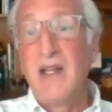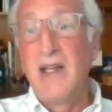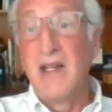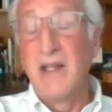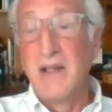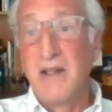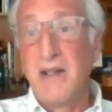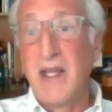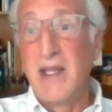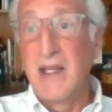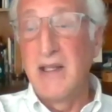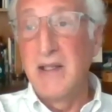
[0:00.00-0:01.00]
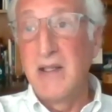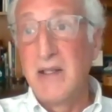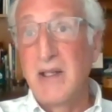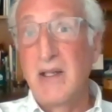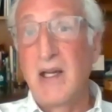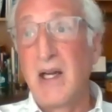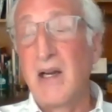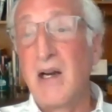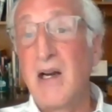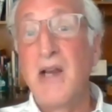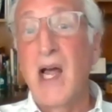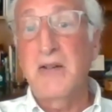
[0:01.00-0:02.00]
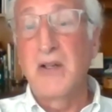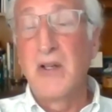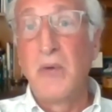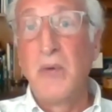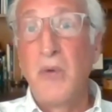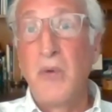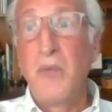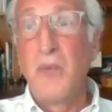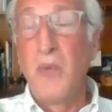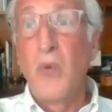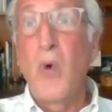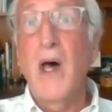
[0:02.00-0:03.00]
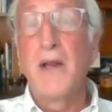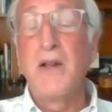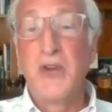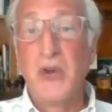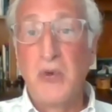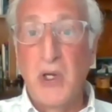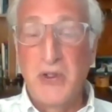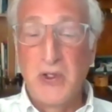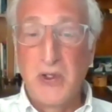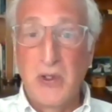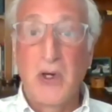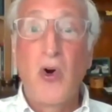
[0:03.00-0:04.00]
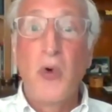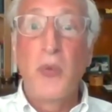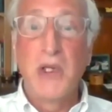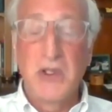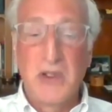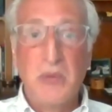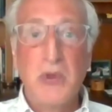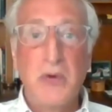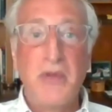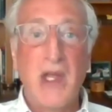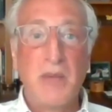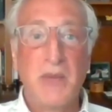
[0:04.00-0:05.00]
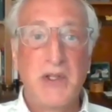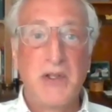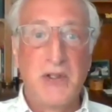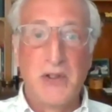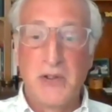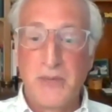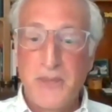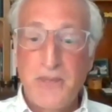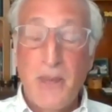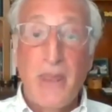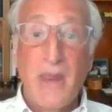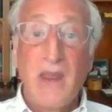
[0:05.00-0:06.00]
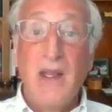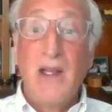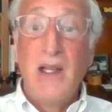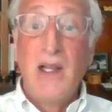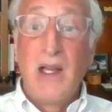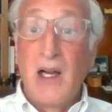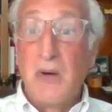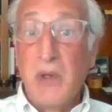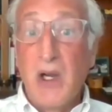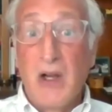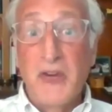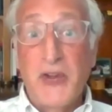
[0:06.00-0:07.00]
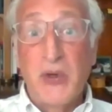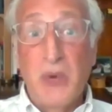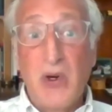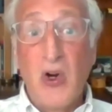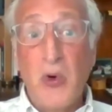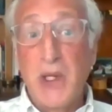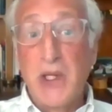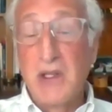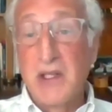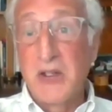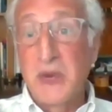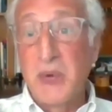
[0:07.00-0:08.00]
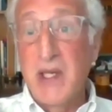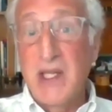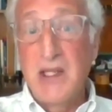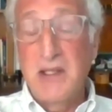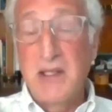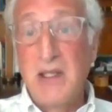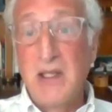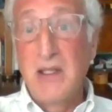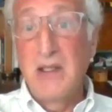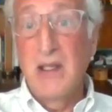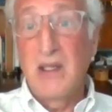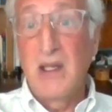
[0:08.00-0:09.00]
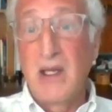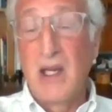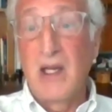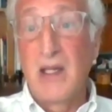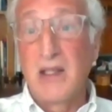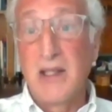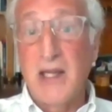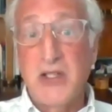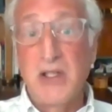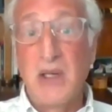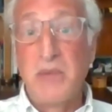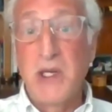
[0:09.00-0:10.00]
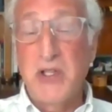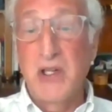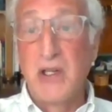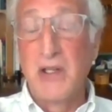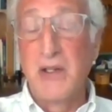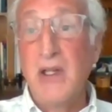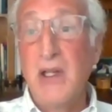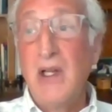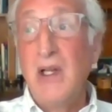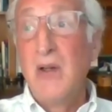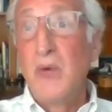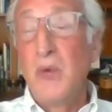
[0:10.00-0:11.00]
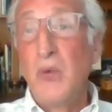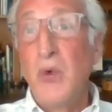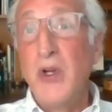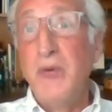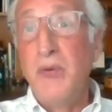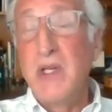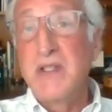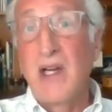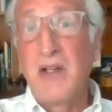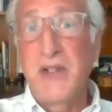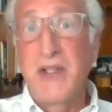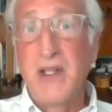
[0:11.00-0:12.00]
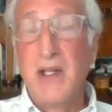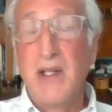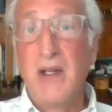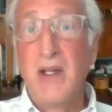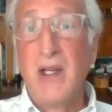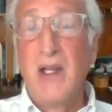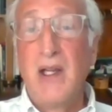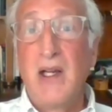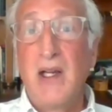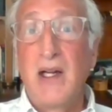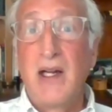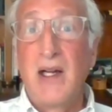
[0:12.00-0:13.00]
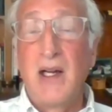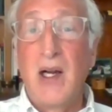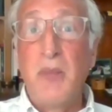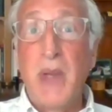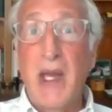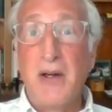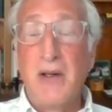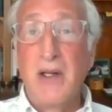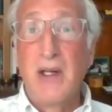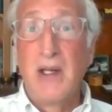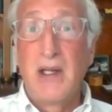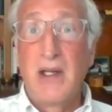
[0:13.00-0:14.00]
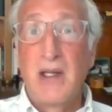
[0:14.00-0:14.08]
and they are not going to want to do what you're hoping to move them to do. We also were hoping that the 2018 election in Michigan would result in a better